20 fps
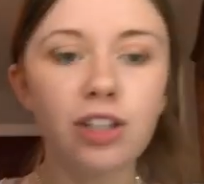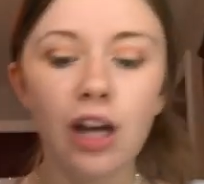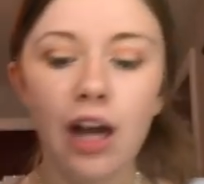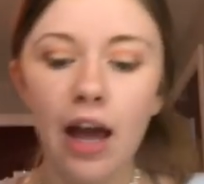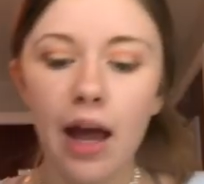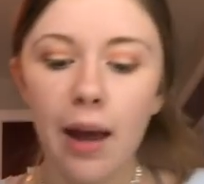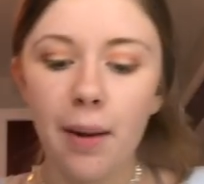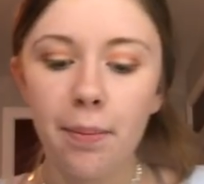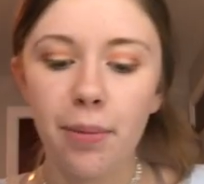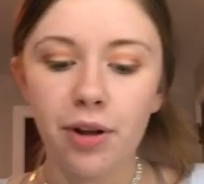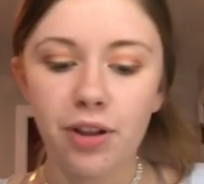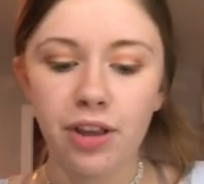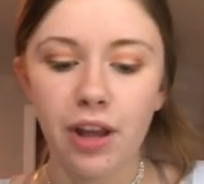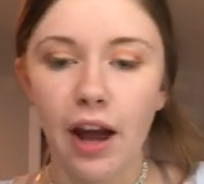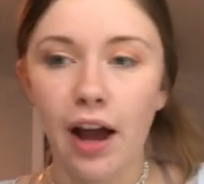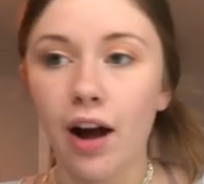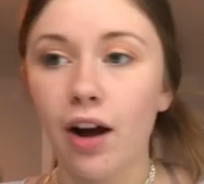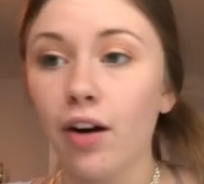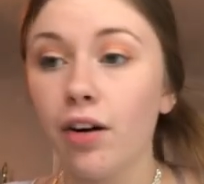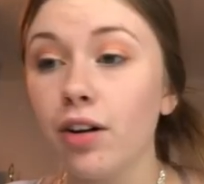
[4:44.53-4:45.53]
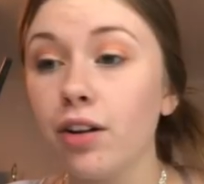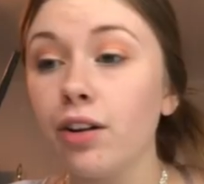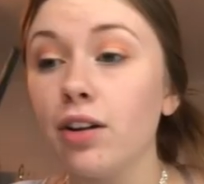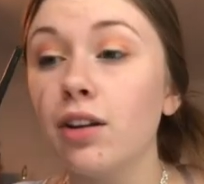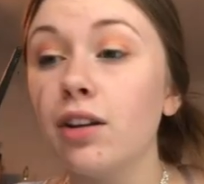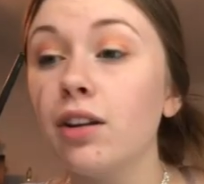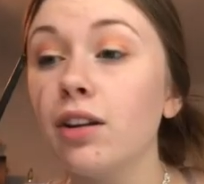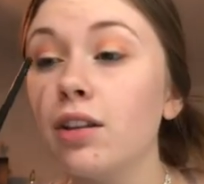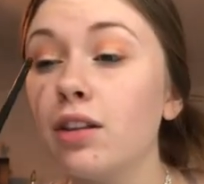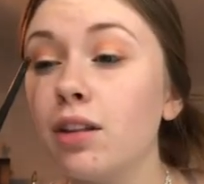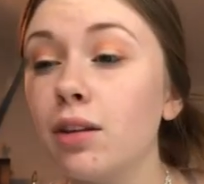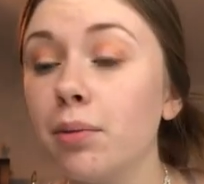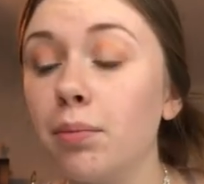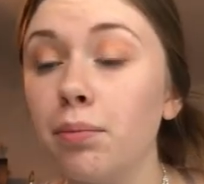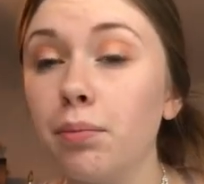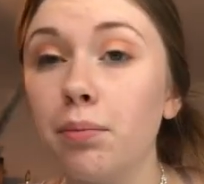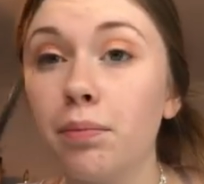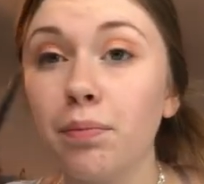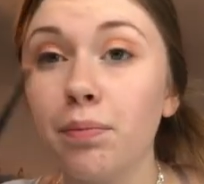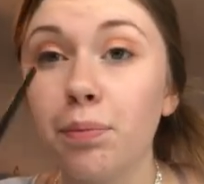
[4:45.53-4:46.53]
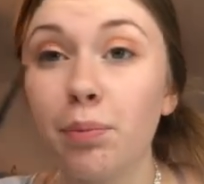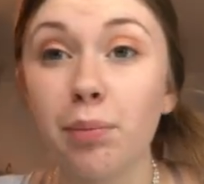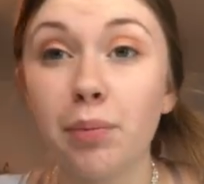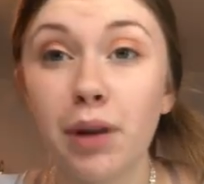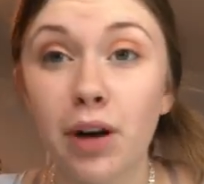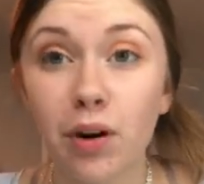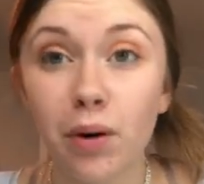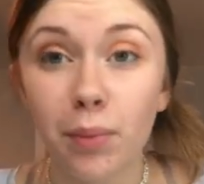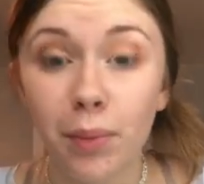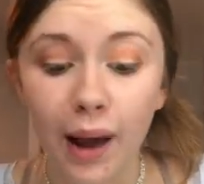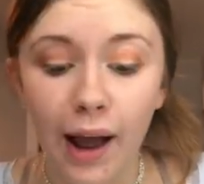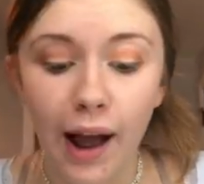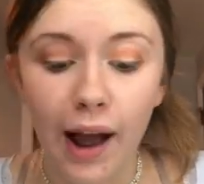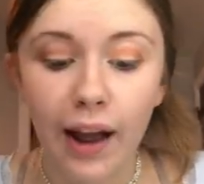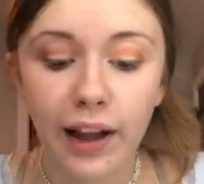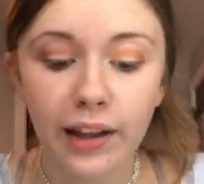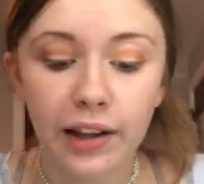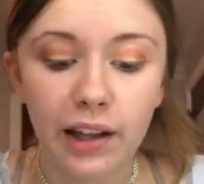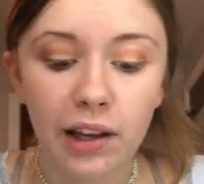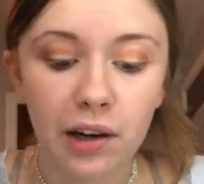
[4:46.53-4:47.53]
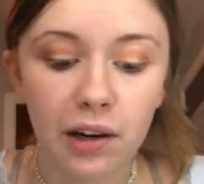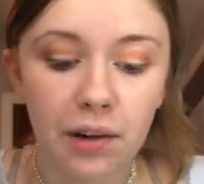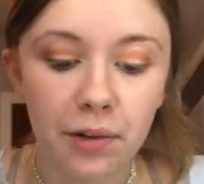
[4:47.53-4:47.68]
and put that on the middle of my eyelid.